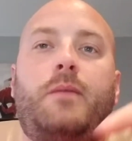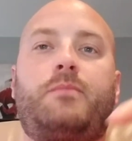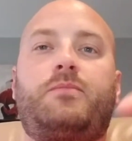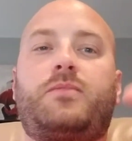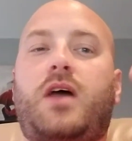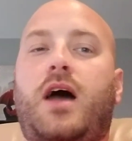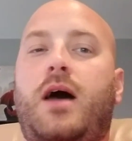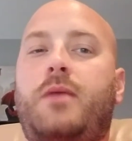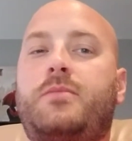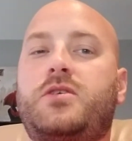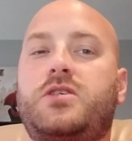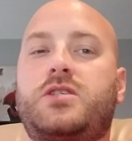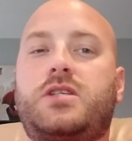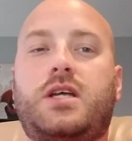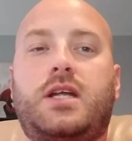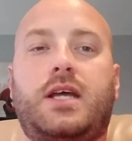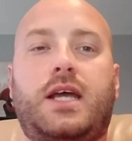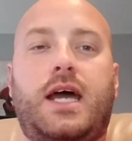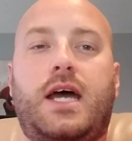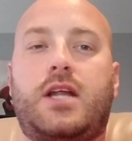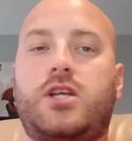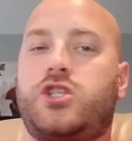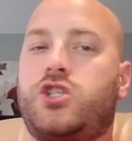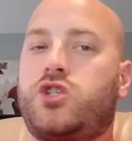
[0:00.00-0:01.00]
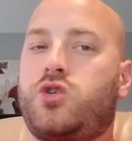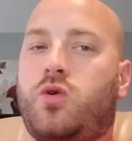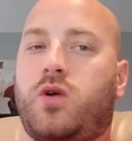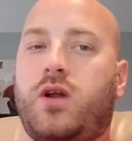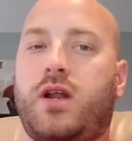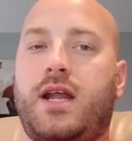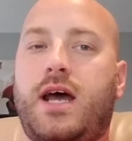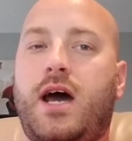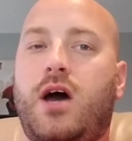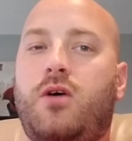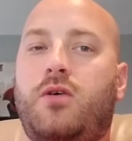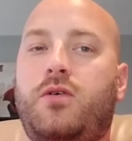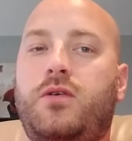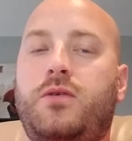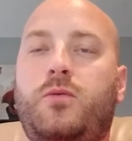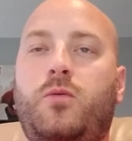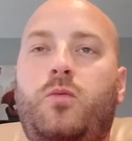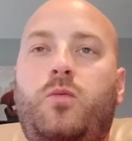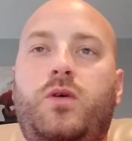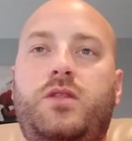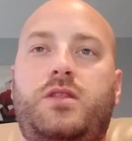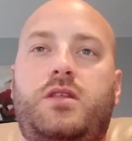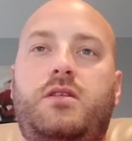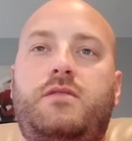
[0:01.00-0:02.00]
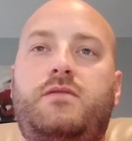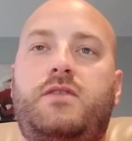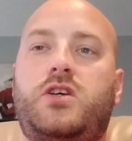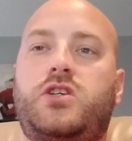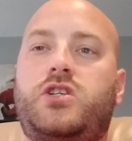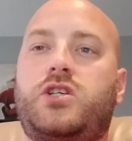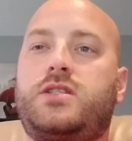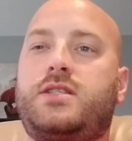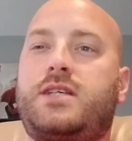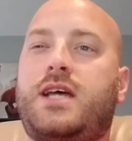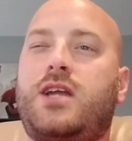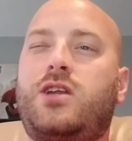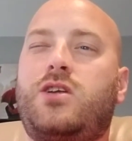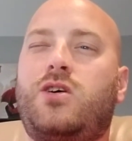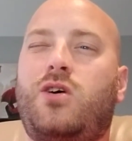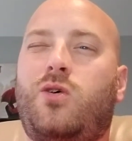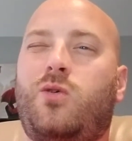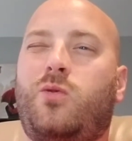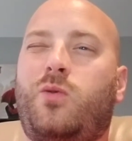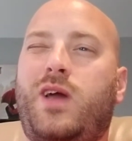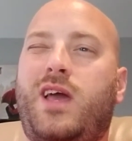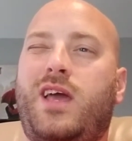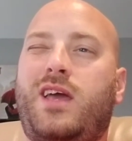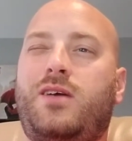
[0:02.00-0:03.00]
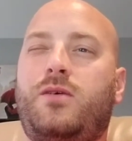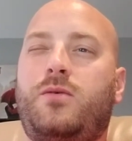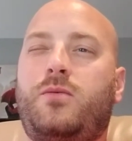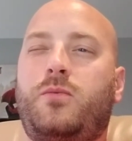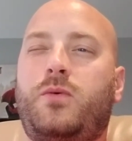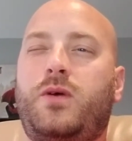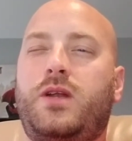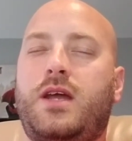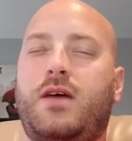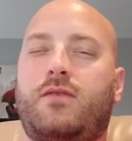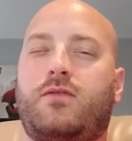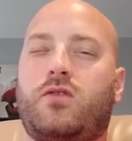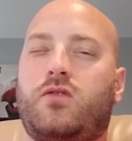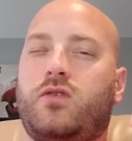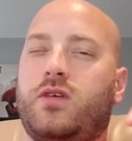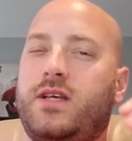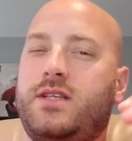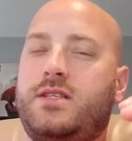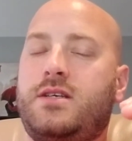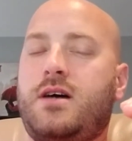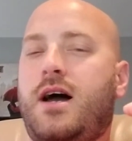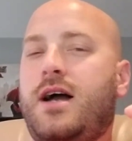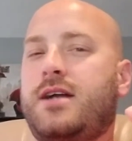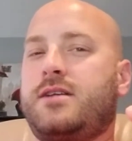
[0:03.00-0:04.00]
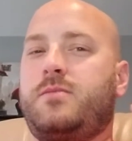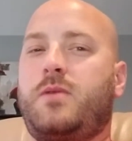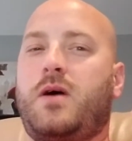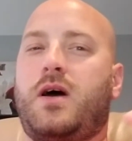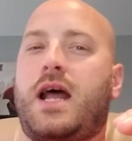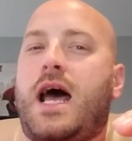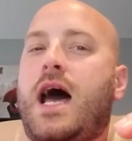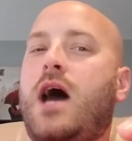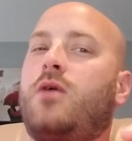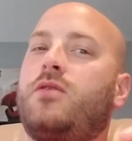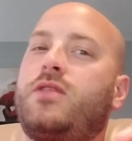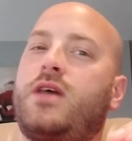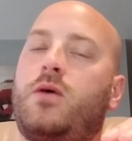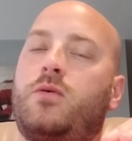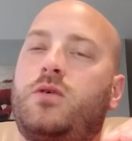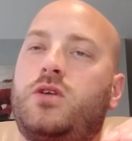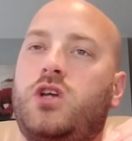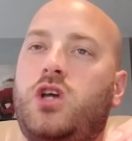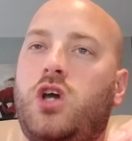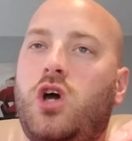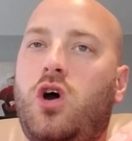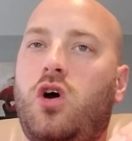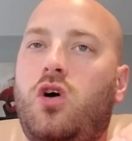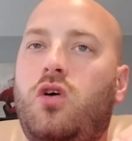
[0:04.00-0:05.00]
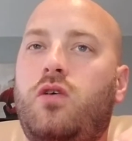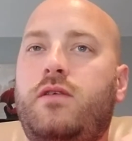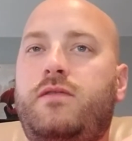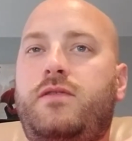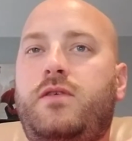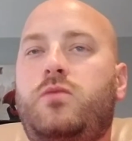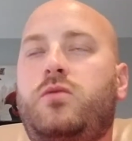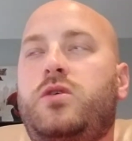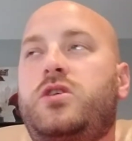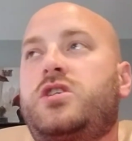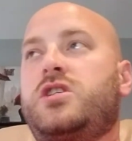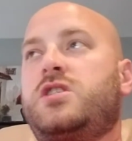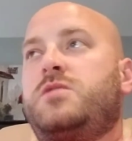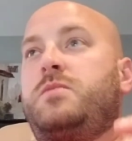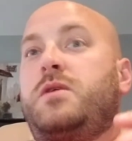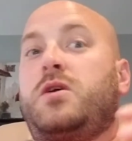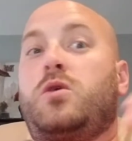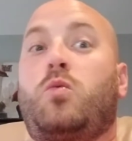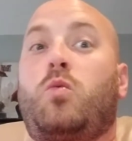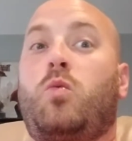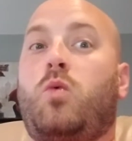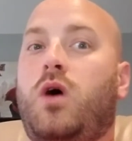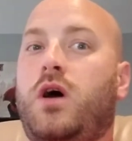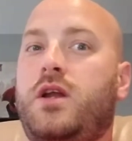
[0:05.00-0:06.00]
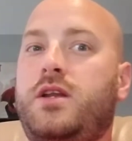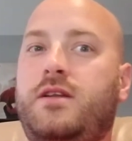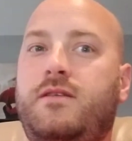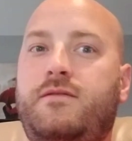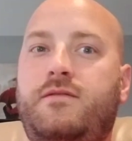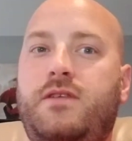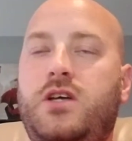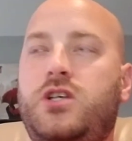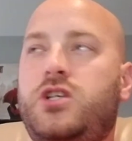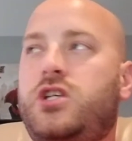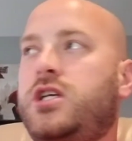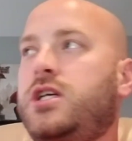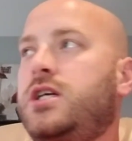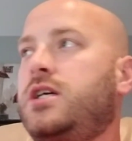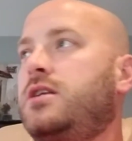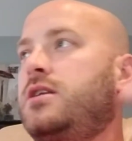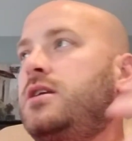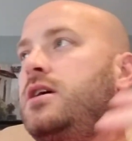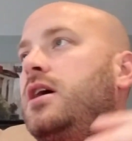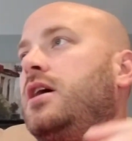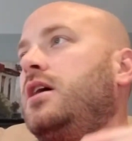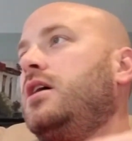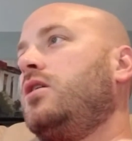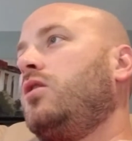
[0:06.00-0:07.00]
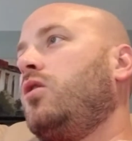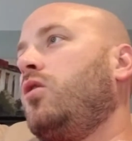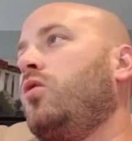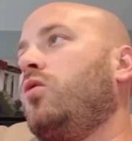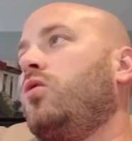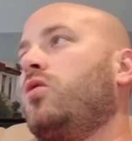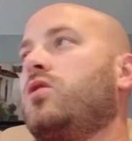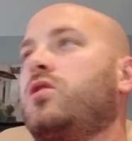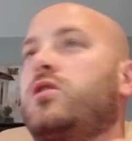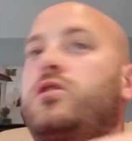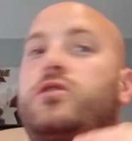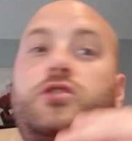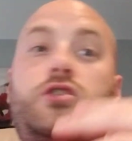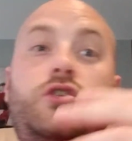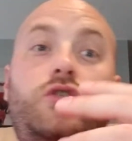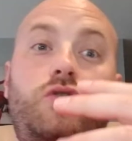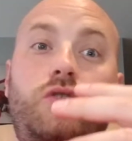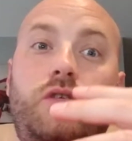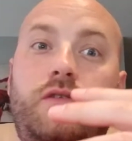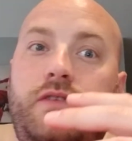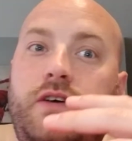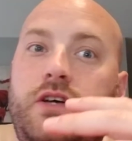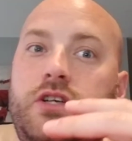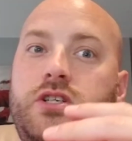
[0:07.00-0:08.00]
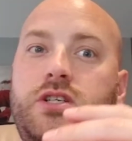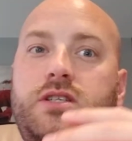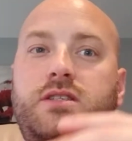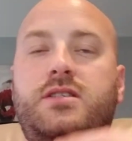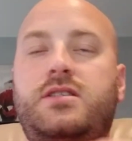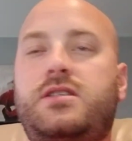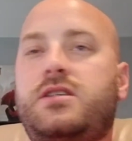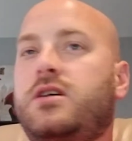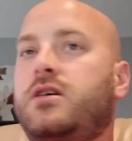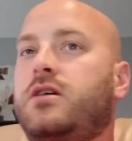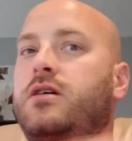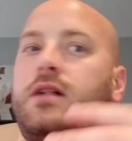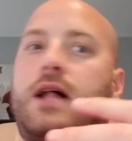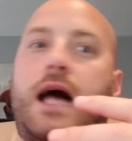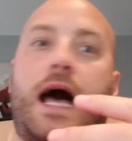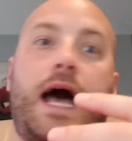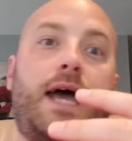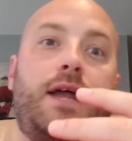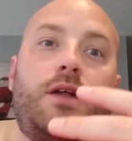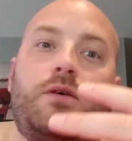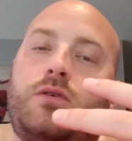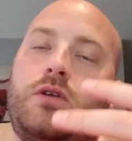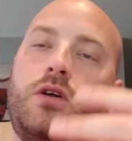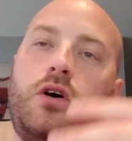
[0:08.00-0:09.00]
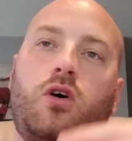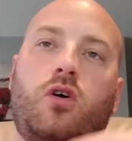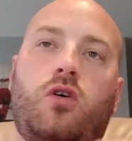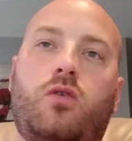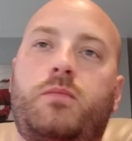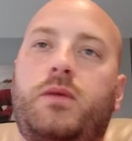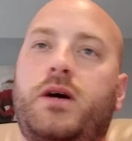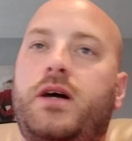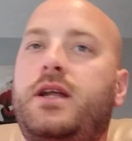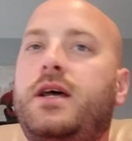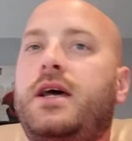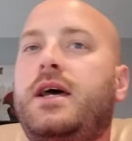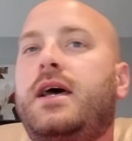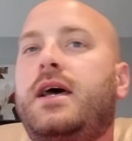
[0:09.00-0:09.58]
I'm just going to kind of sort it out with the divisions. I know we never really talked about how that would go, if it would just be 1 division or 2 divisions still. I don't know. But